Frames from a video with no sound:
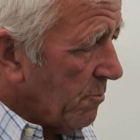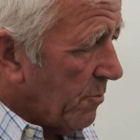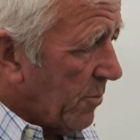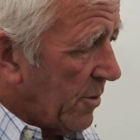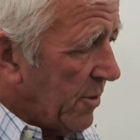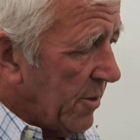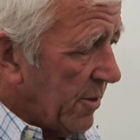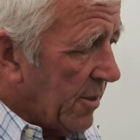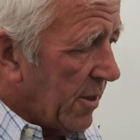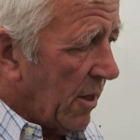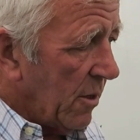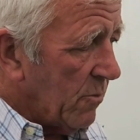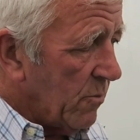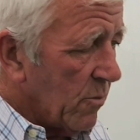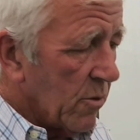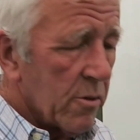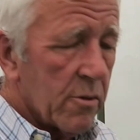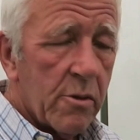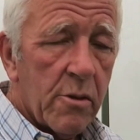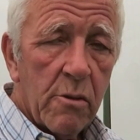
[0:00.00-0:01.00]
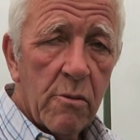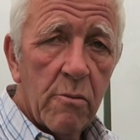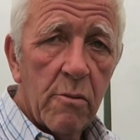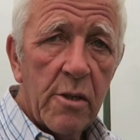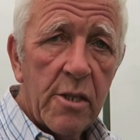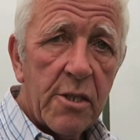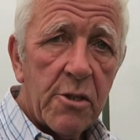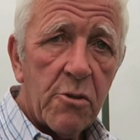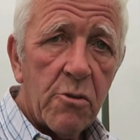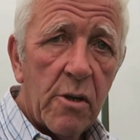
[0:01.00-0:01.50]
but you don't want to
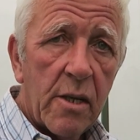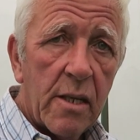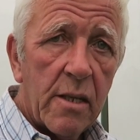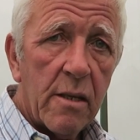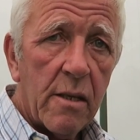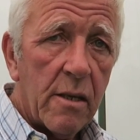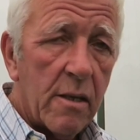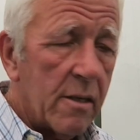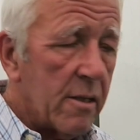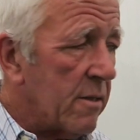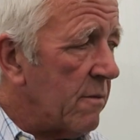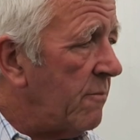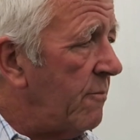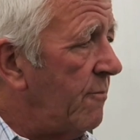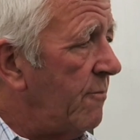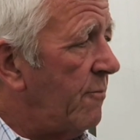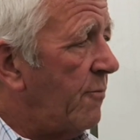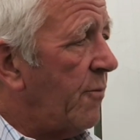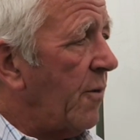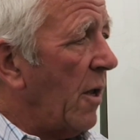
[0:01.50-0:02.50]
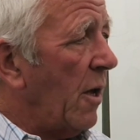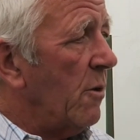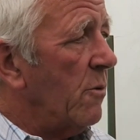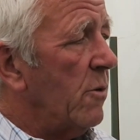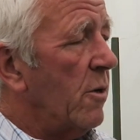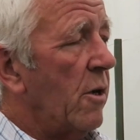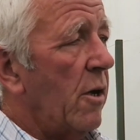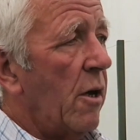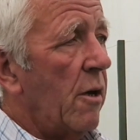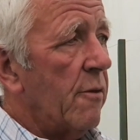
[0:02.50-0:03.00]
restrict the
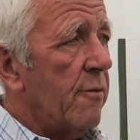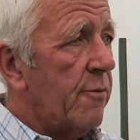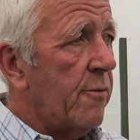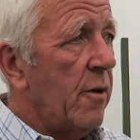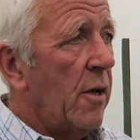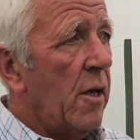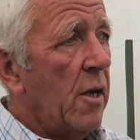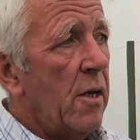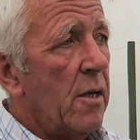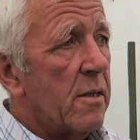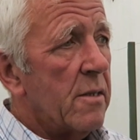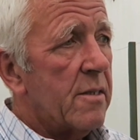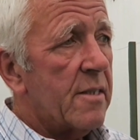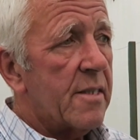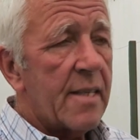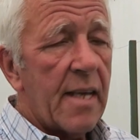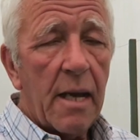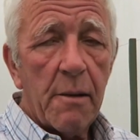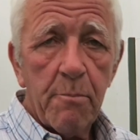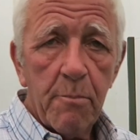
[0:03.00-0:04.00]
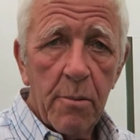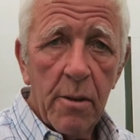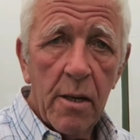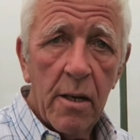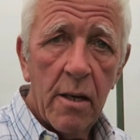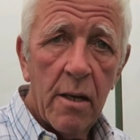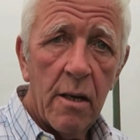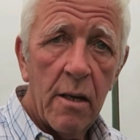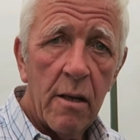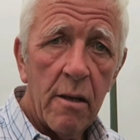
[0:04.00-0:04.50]
flow of sap
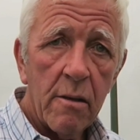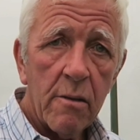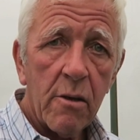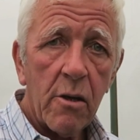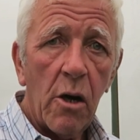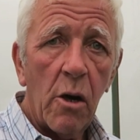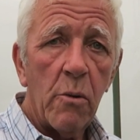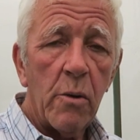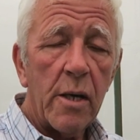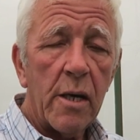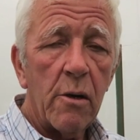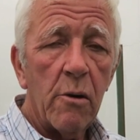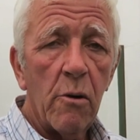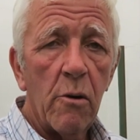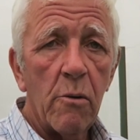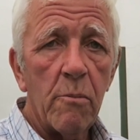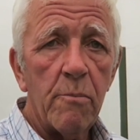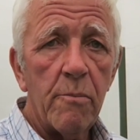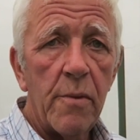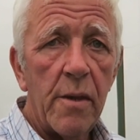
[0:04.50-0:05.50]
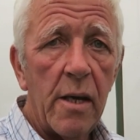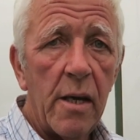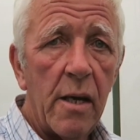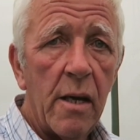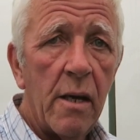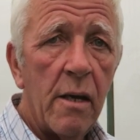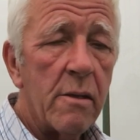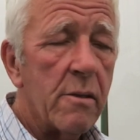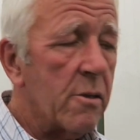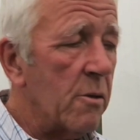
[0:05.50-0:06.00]
going up
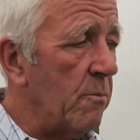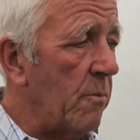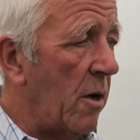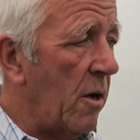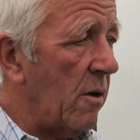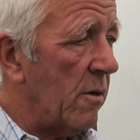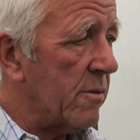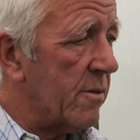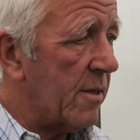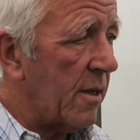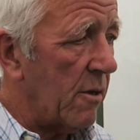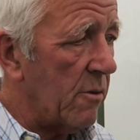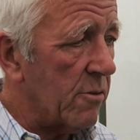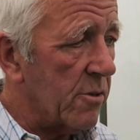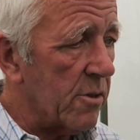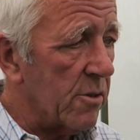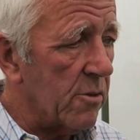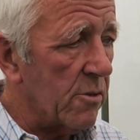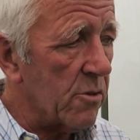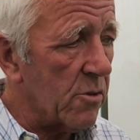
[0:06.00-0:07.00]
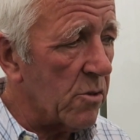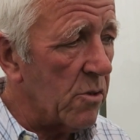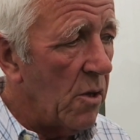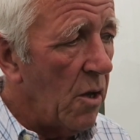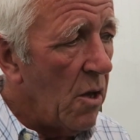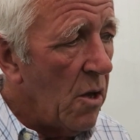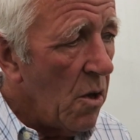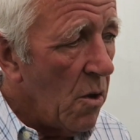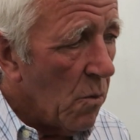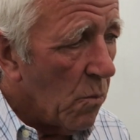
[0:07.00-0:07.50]
the tomato. So just
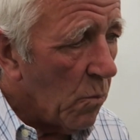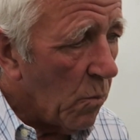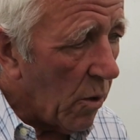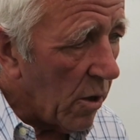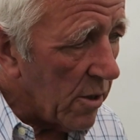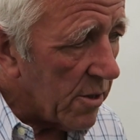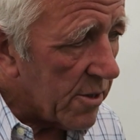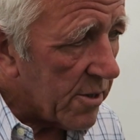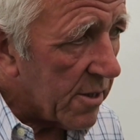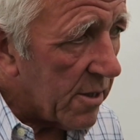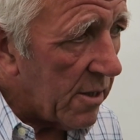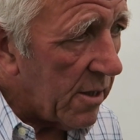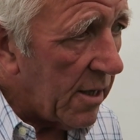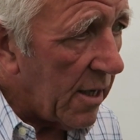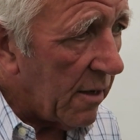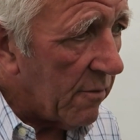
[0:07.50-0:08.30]
watch that you